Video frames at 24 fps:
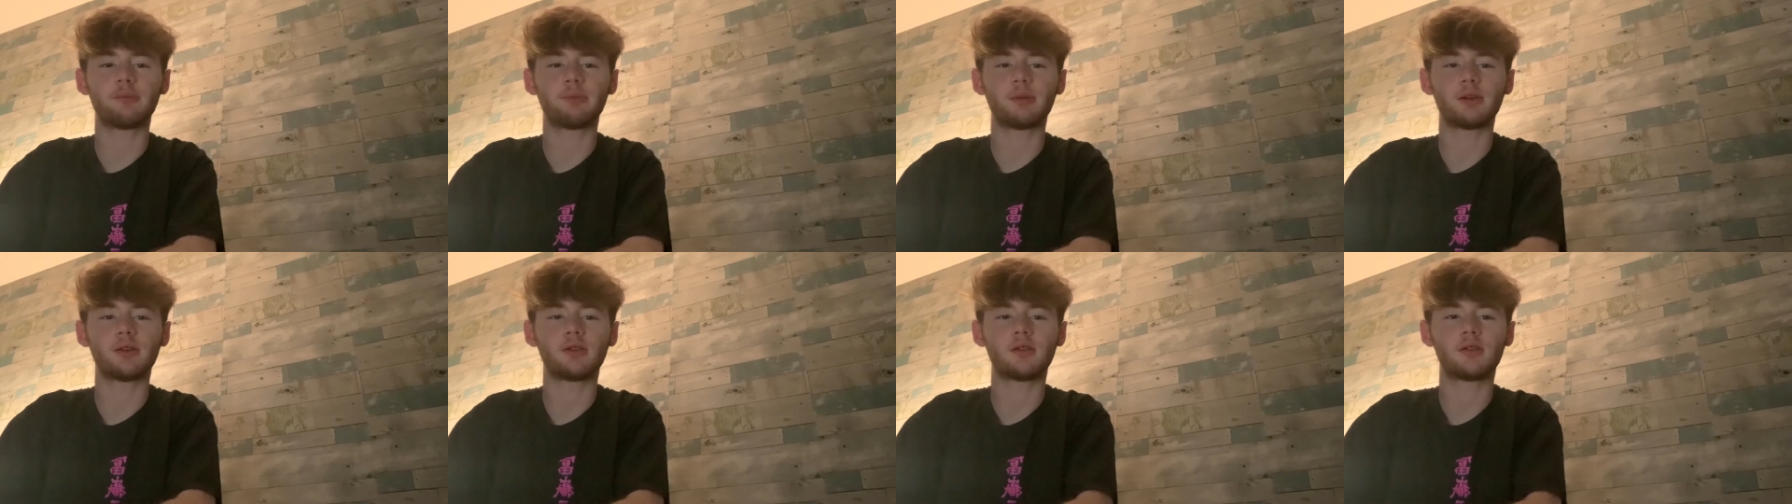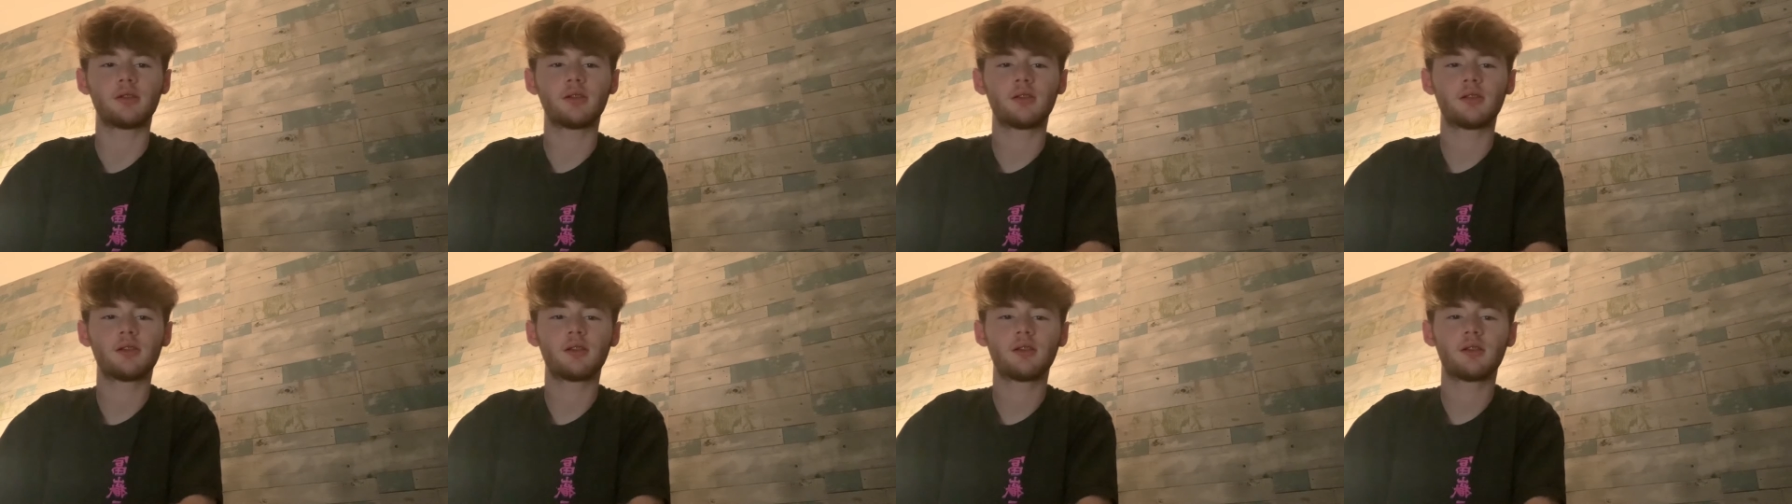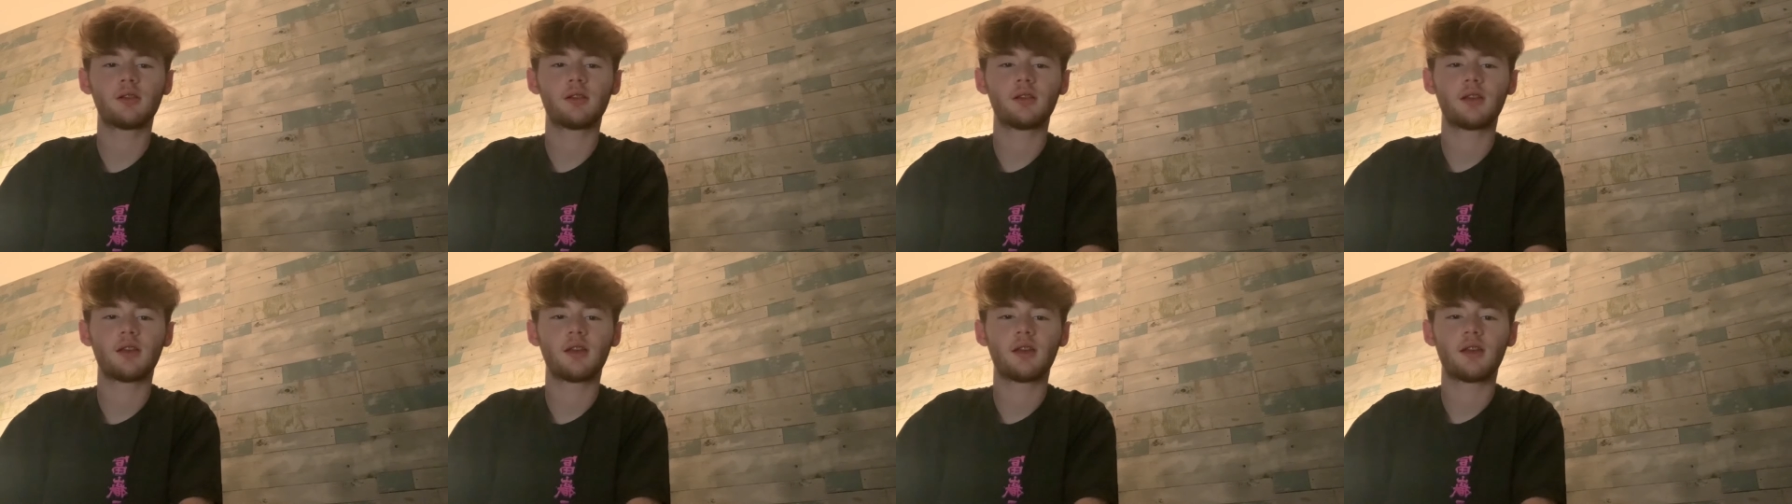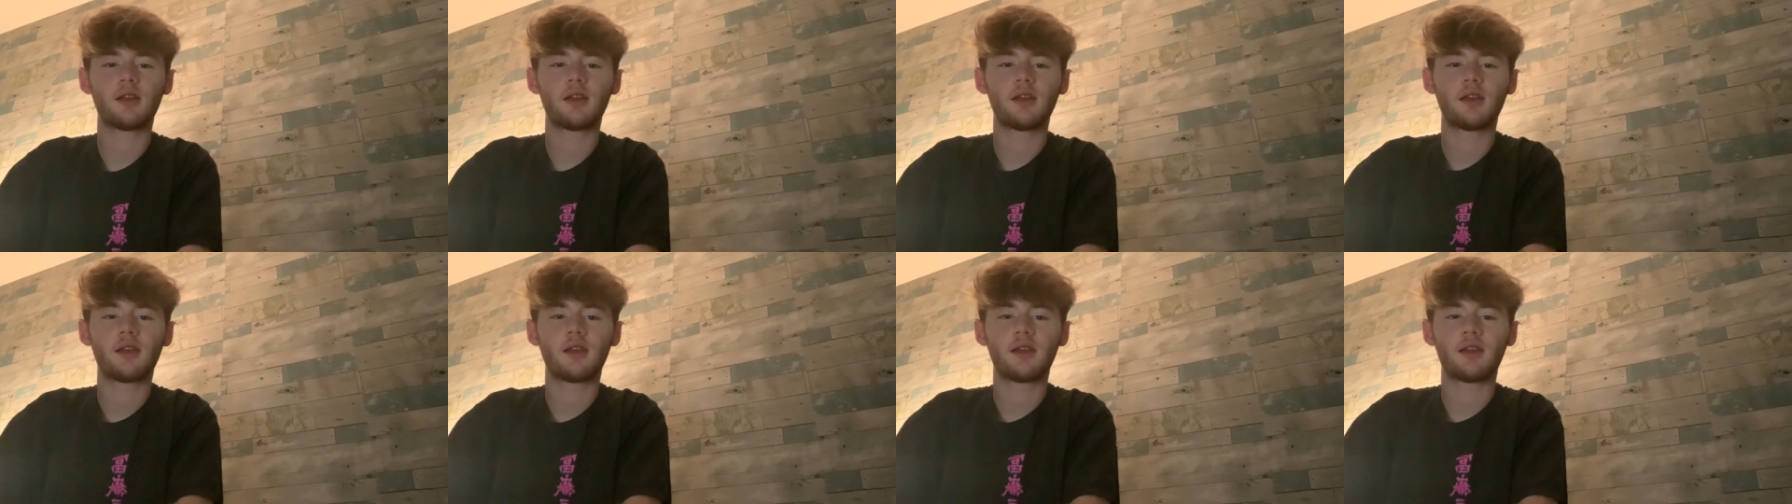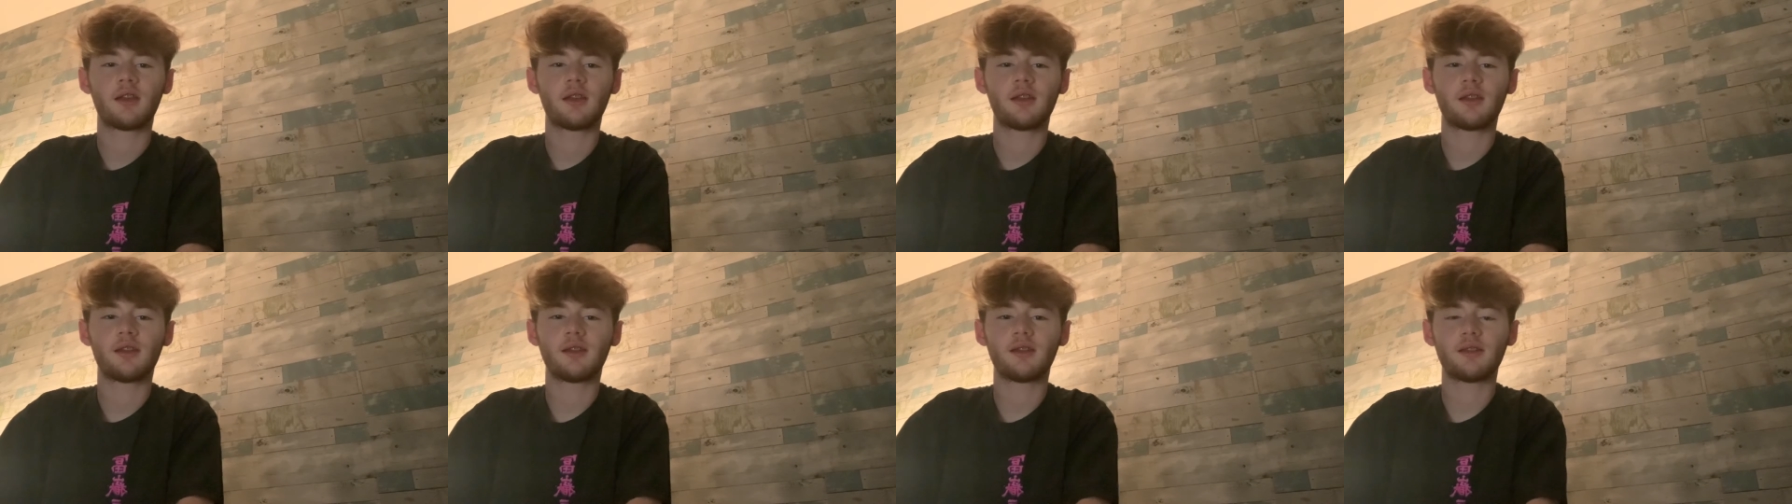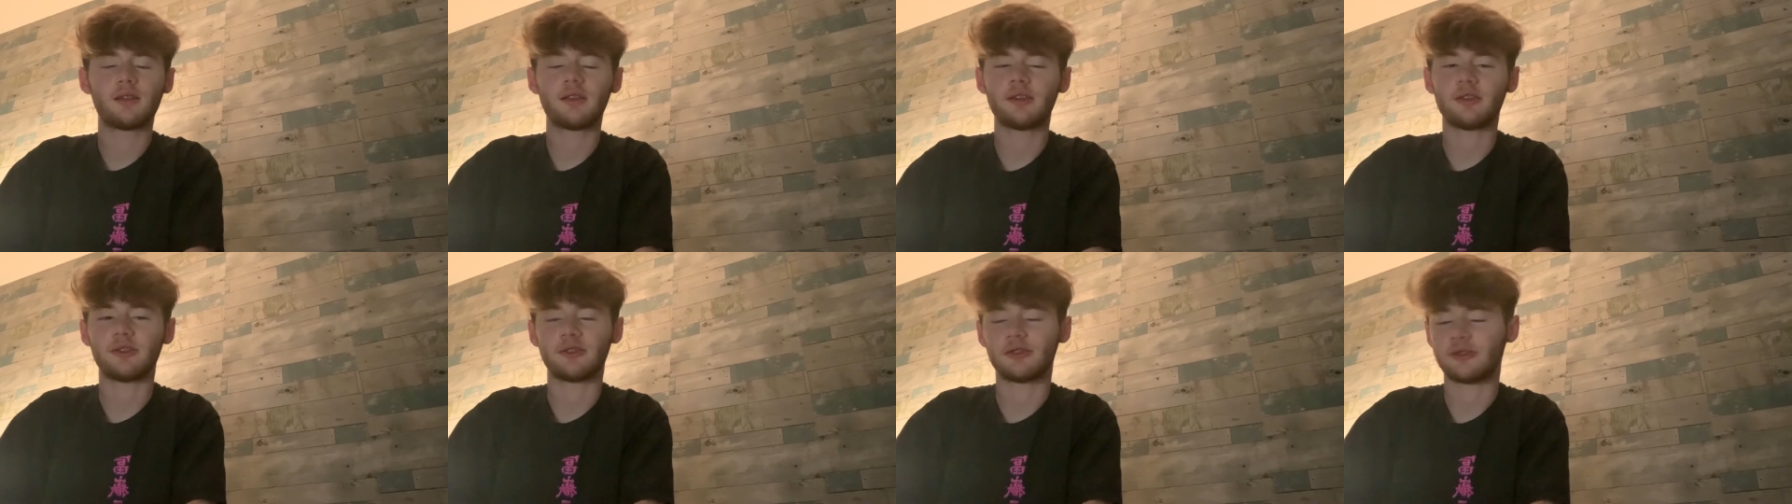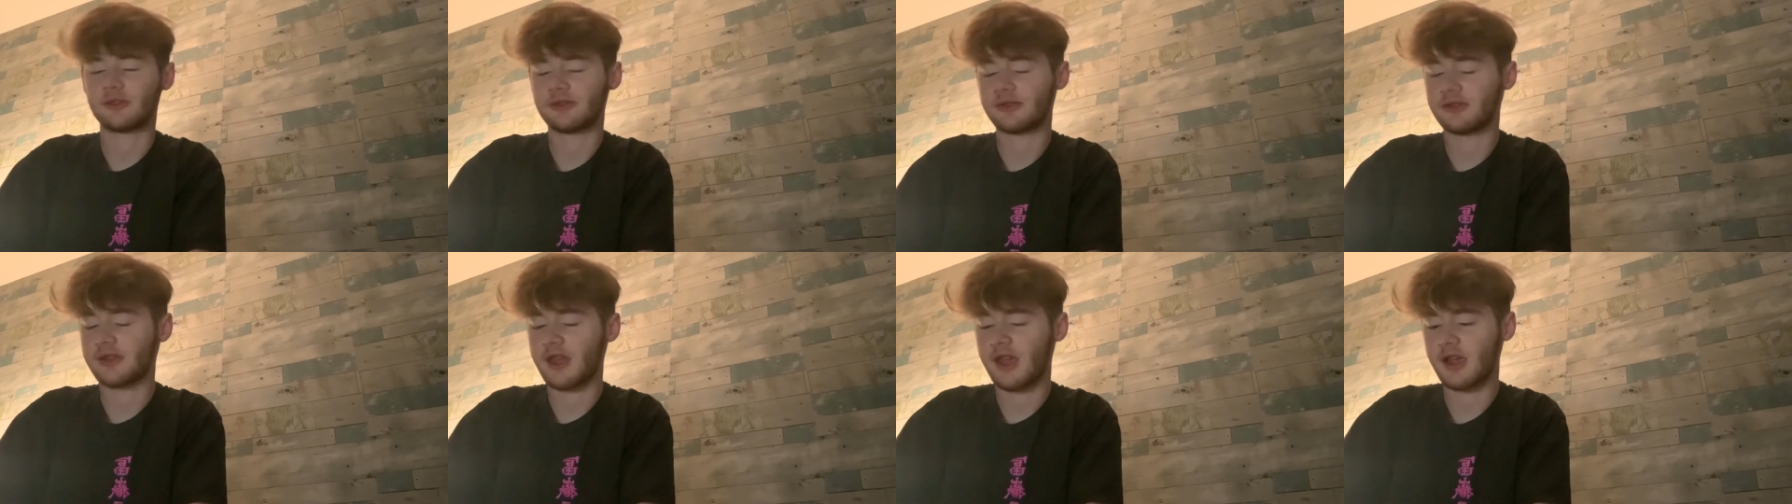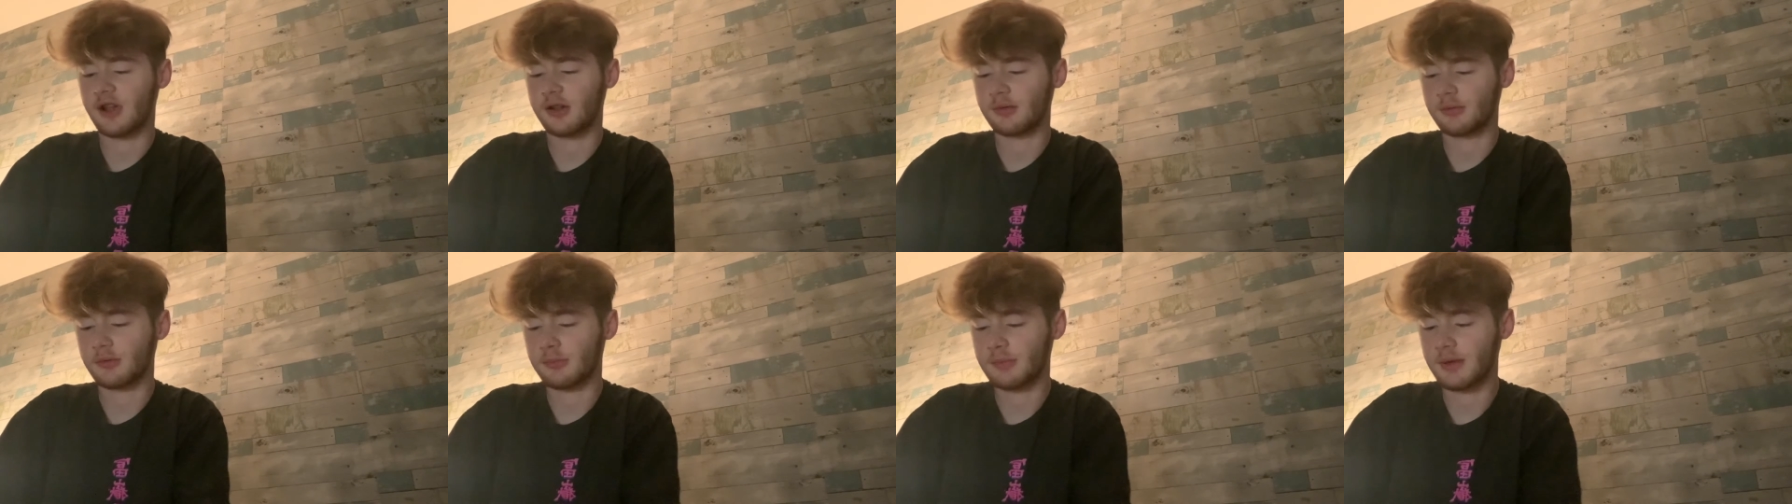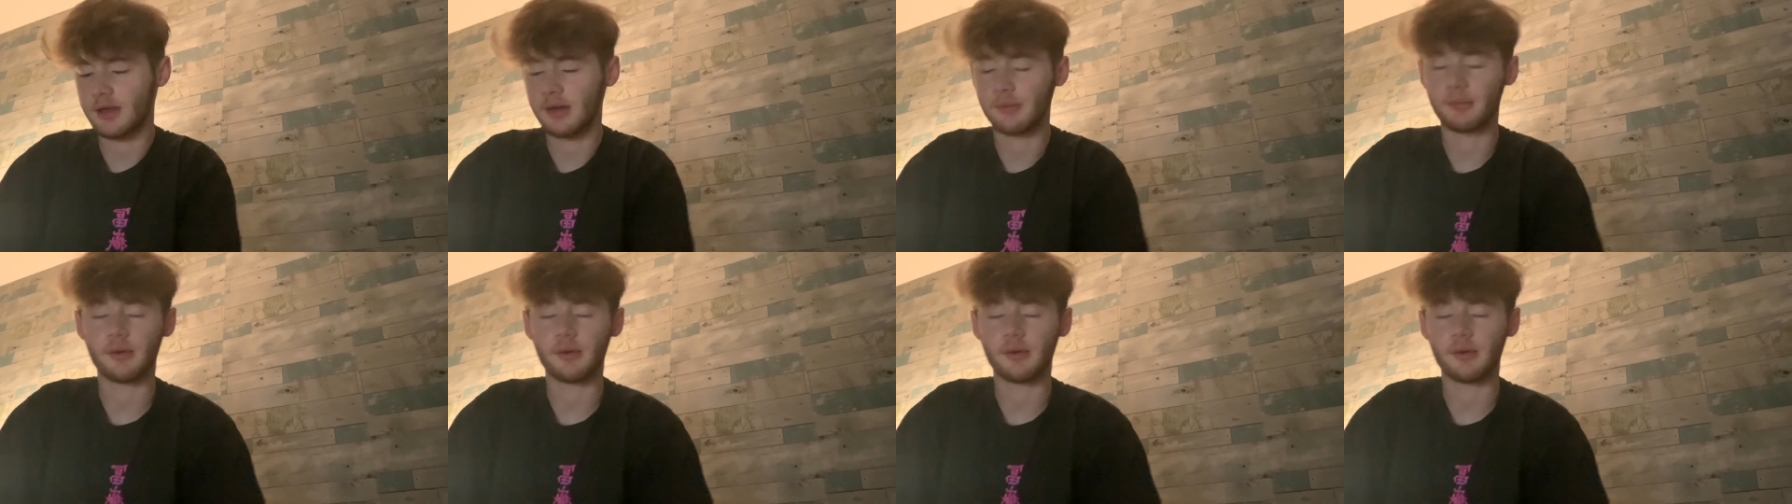bro? This is terrible, man.